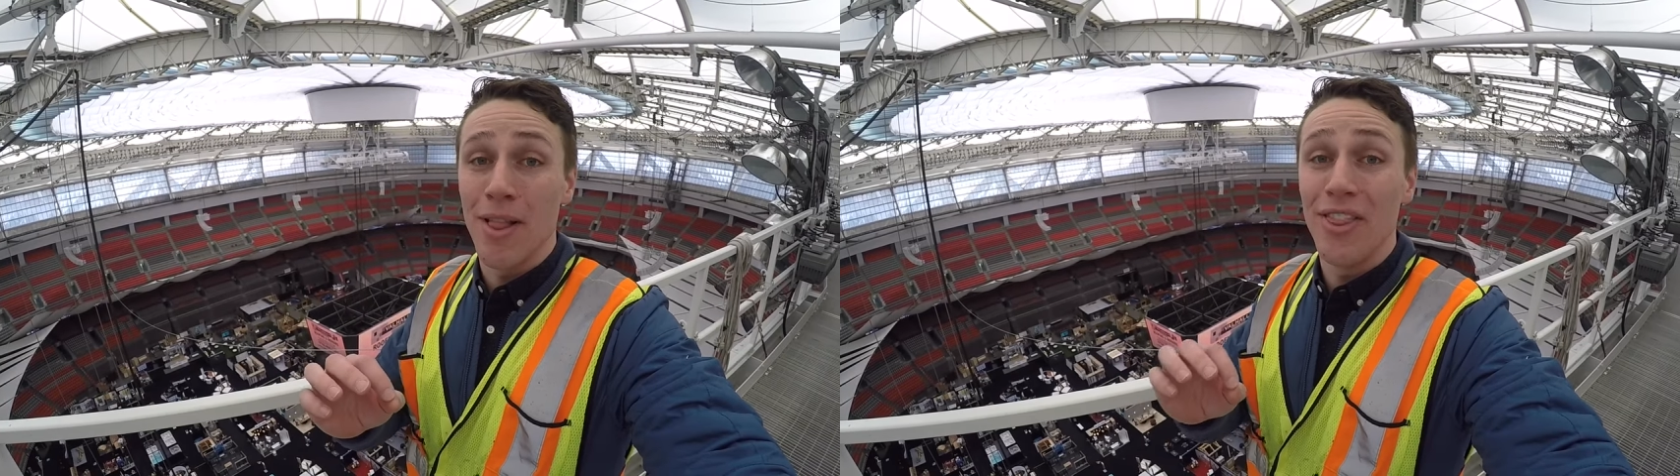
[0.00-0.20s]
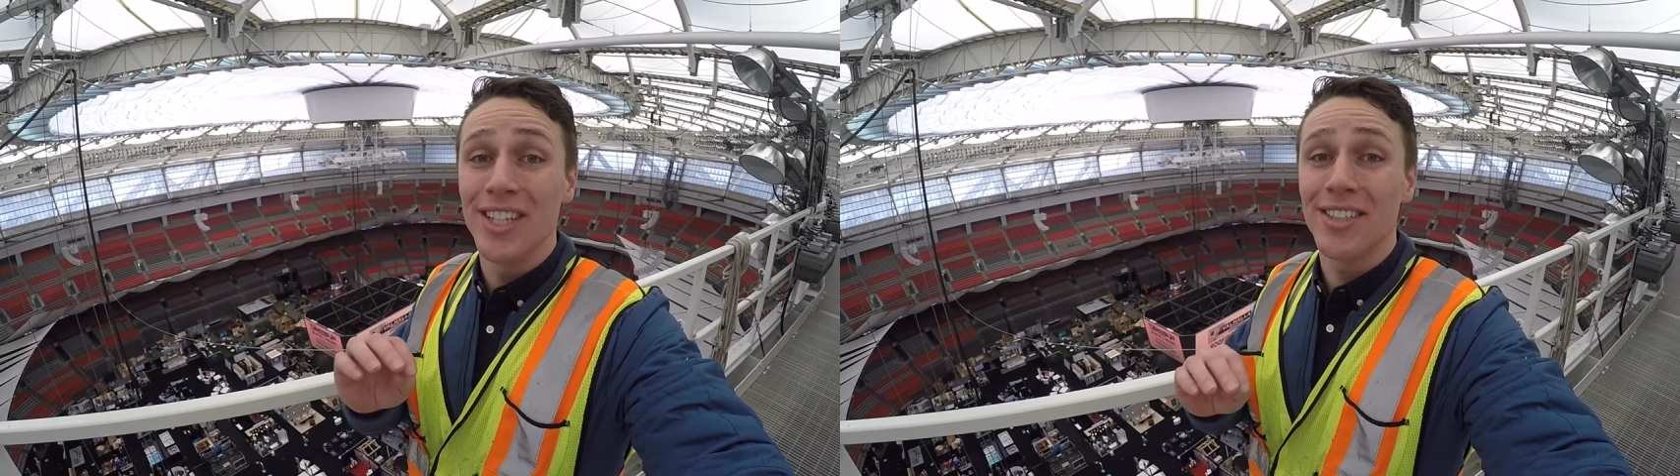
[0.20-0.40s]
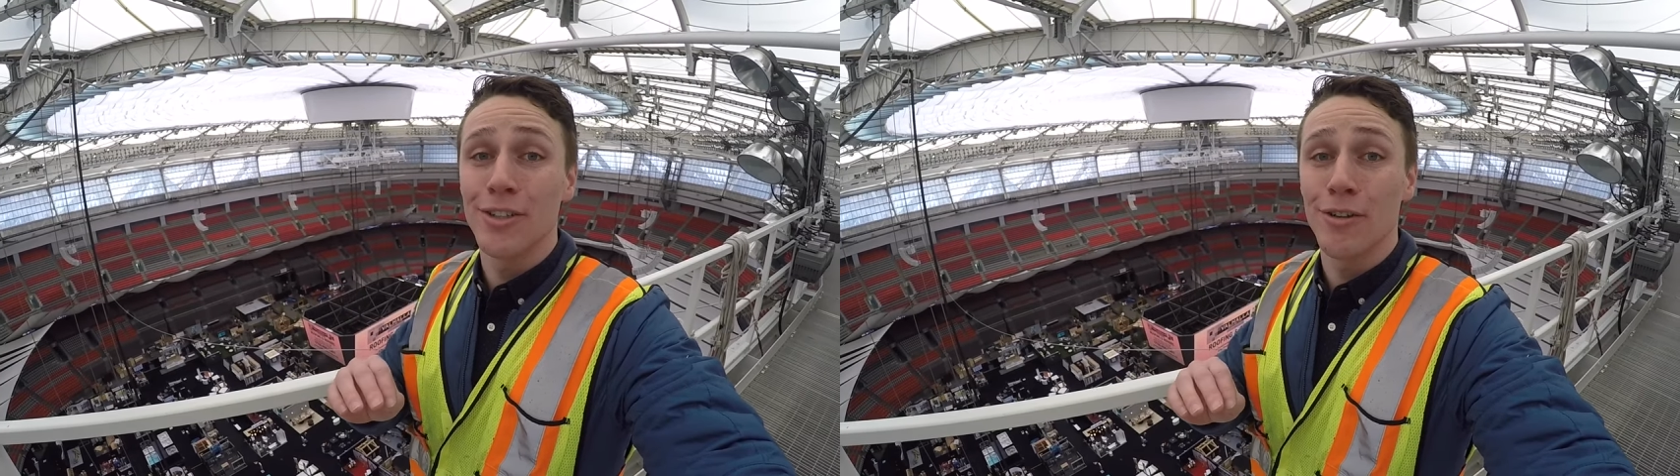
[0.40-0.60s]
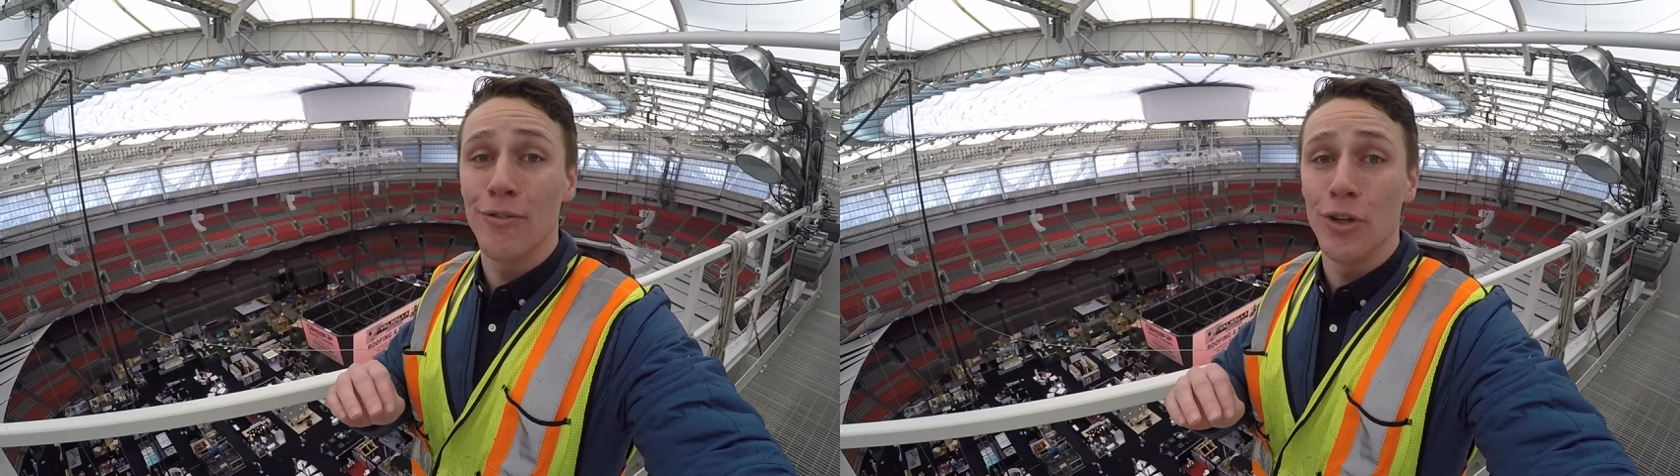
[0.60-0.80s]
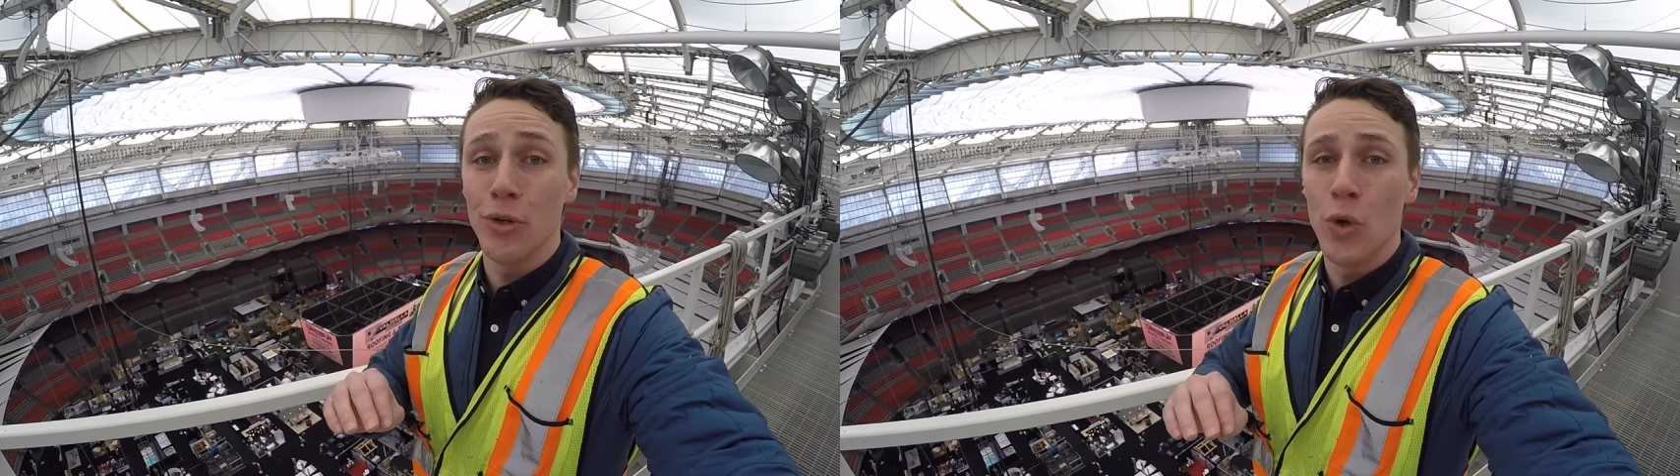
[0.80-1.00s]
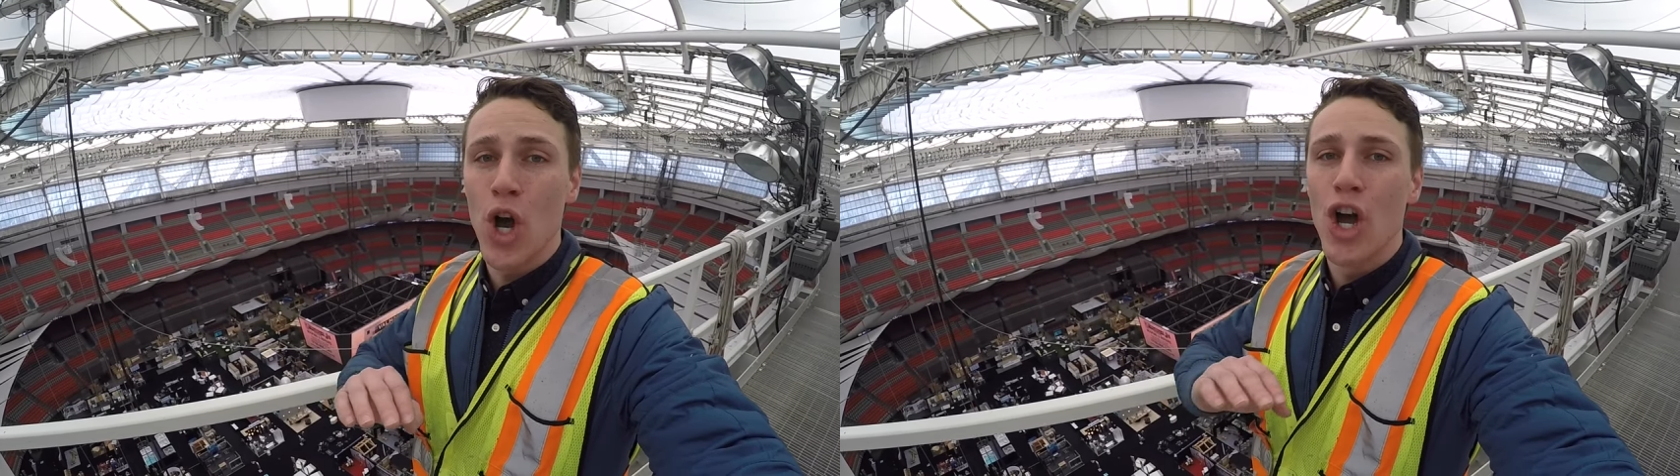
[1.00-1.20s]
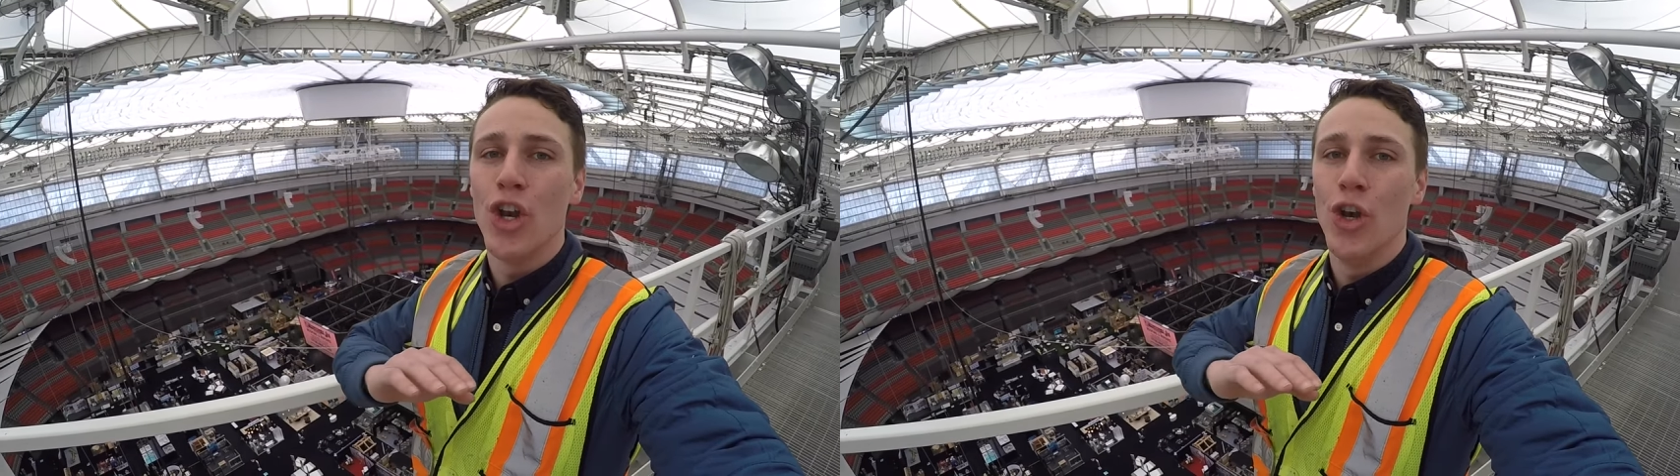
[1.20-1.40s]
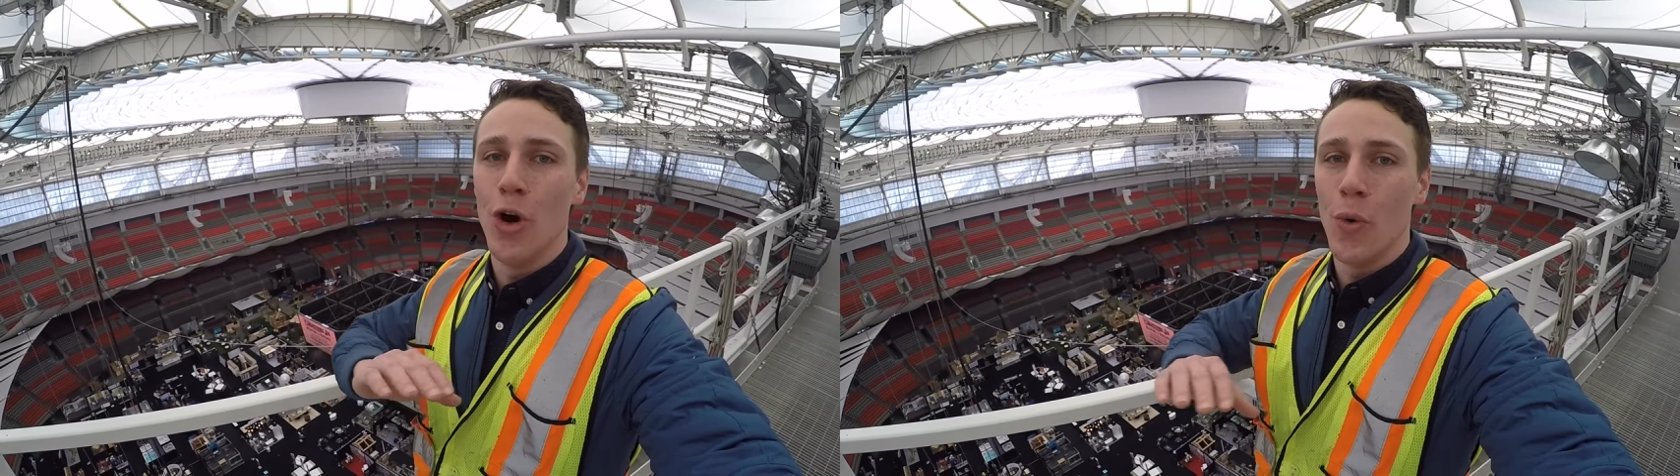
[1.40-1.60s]
This is a view
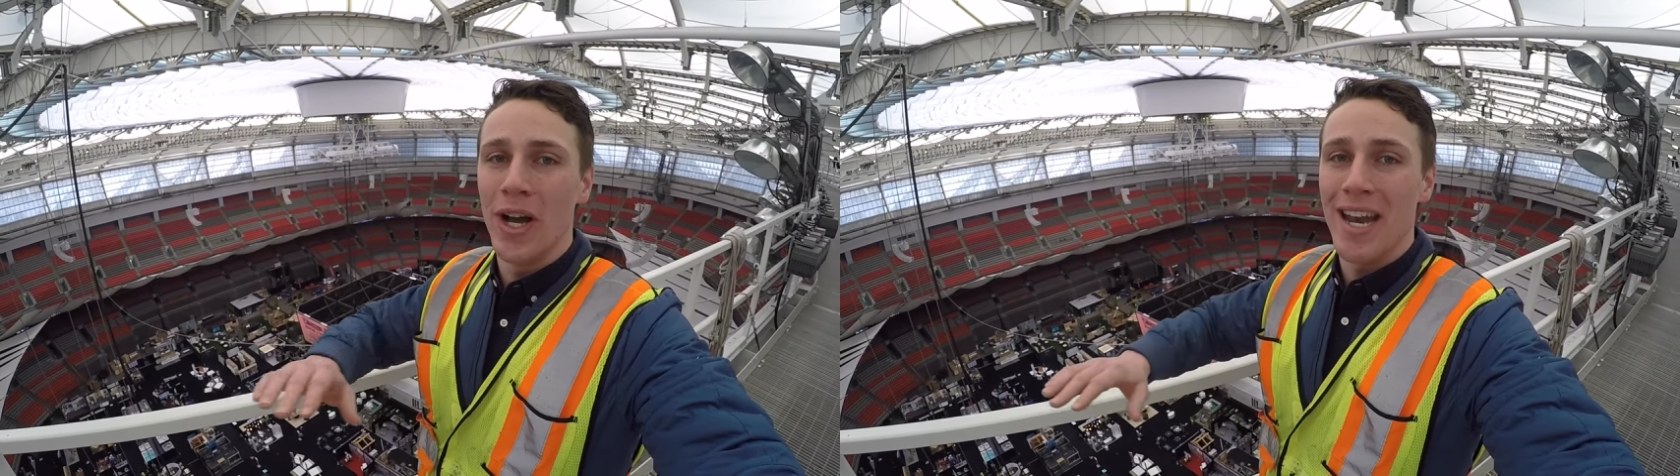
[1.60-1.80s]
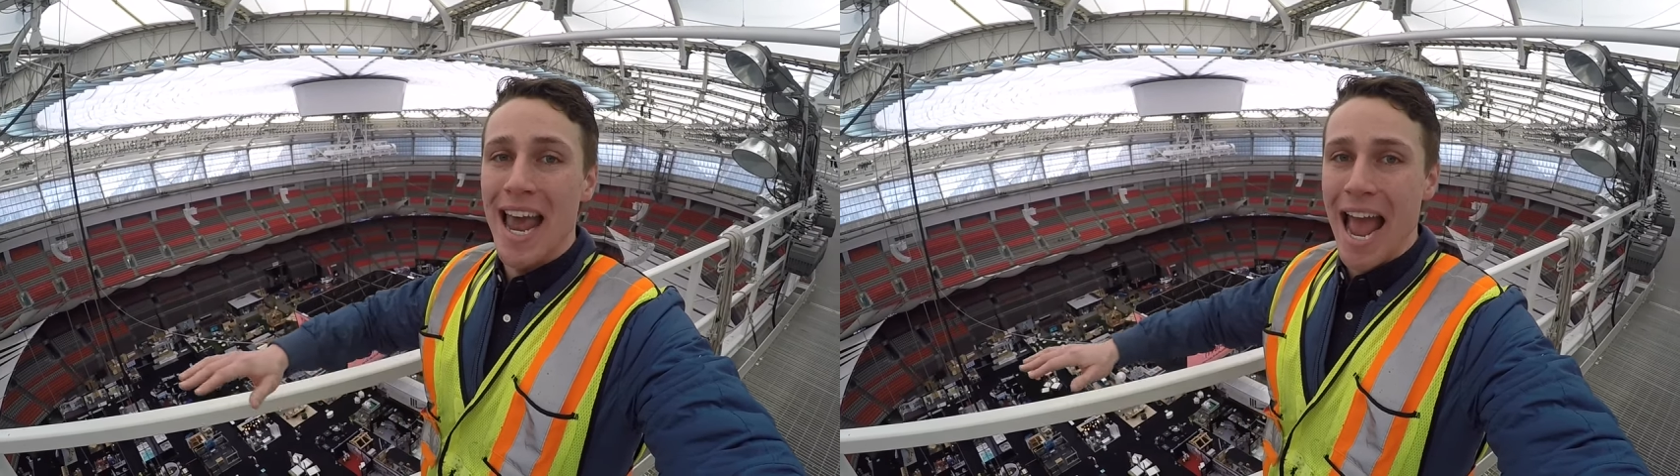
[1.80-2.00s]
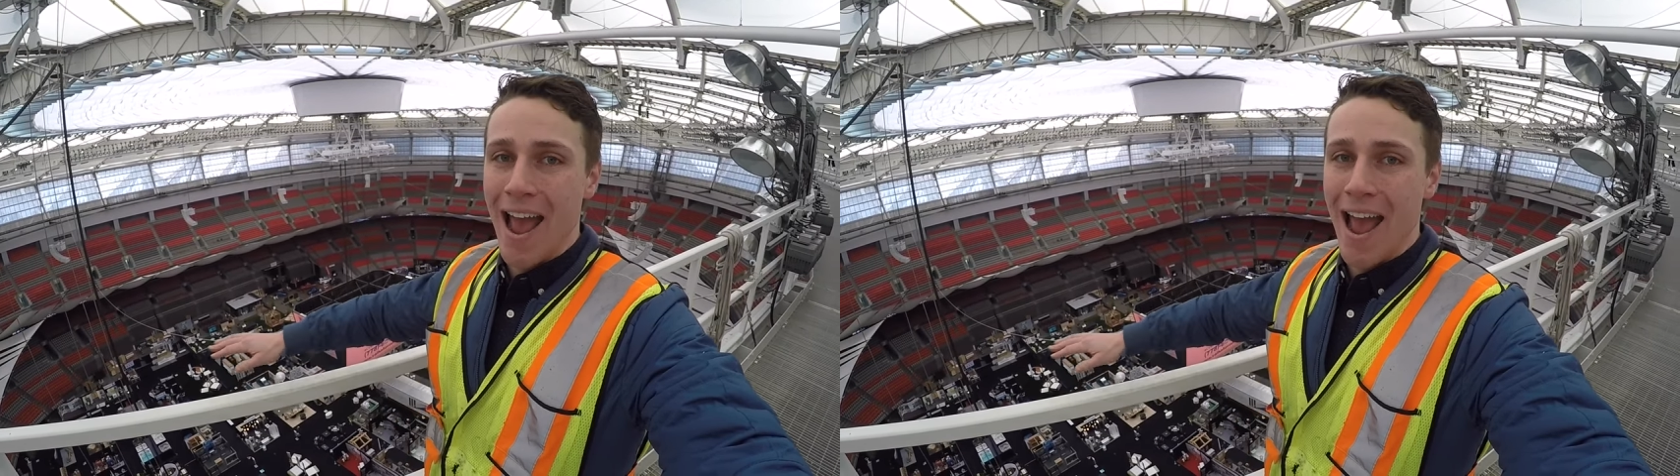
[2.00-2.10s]
no one